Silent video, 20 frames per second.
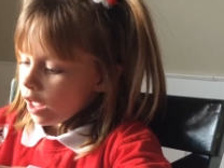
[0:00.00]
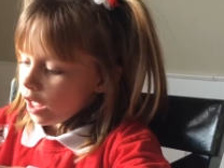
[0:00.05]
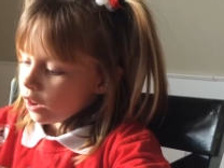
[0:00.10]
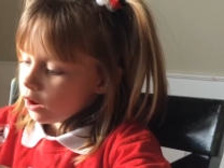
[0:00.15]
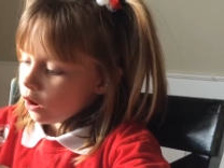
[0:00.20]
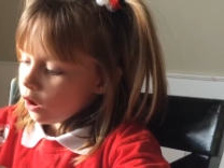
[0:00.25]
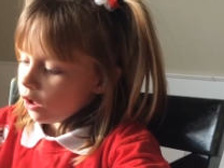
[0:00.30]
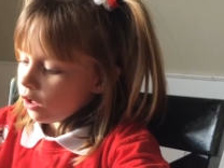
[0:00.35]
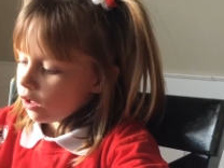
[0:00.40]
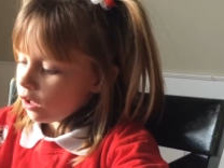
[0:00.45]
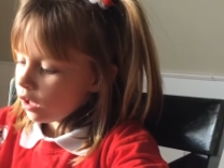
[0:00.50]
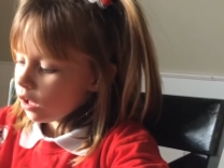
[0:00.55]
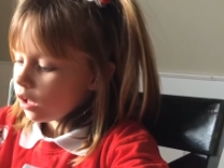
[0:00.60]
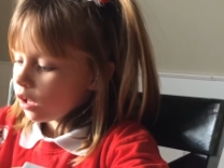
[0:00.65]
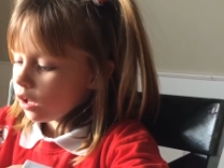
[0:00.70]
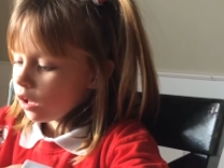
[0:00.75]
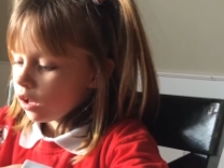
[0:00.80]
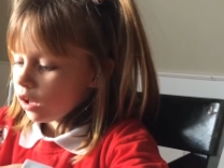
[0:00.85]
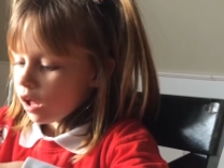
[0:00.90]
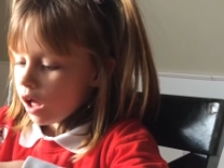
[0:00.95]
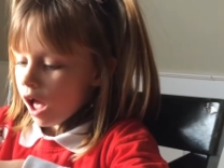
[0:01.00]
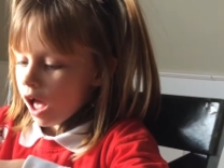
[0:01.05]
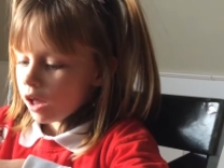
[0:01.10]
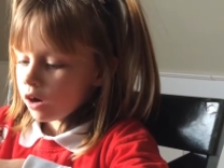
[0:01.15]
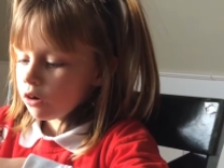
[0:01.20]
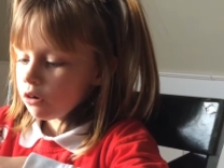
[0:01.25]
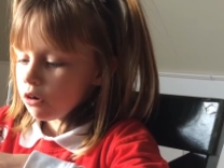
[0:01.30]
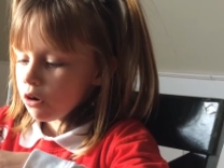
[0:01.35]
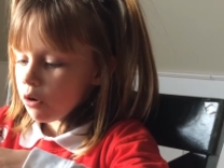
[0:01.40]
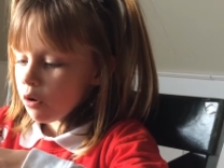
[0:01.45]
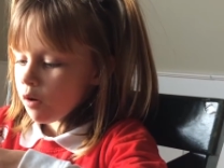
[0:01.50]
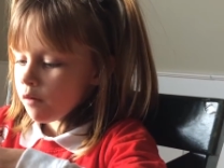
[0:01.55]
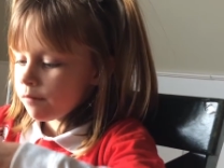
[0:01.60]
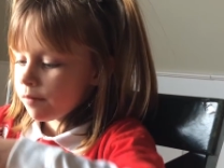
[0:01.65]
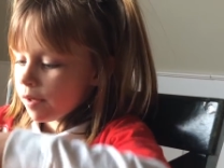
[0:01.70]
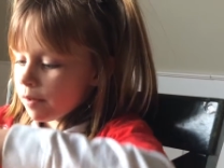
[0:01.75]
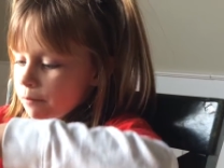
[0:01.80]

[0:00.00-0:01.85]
And I'll, I don't know if